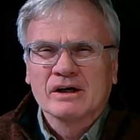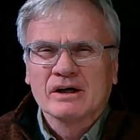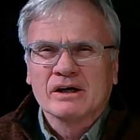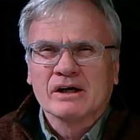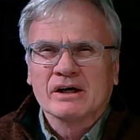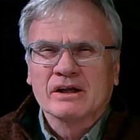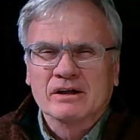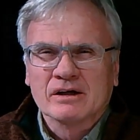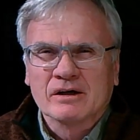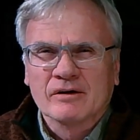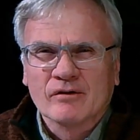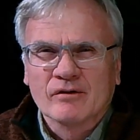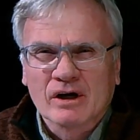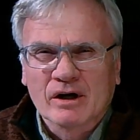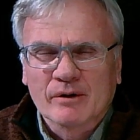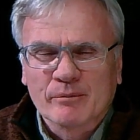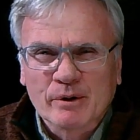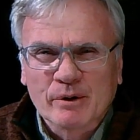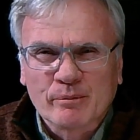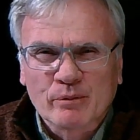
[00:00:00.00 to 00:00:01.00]
and then
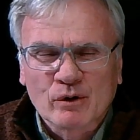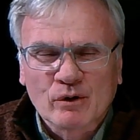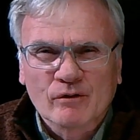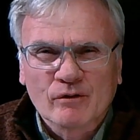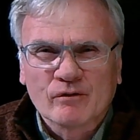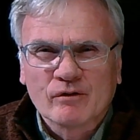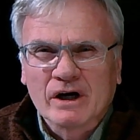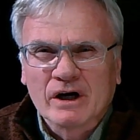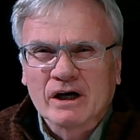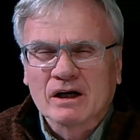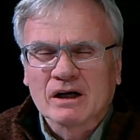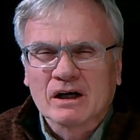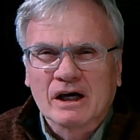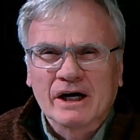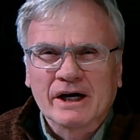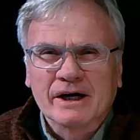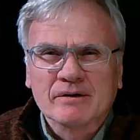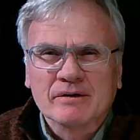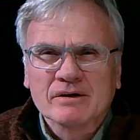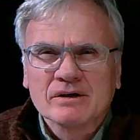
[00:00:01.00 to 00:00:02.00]
develop a profile
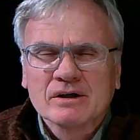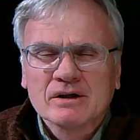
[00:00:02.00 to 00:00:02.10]
line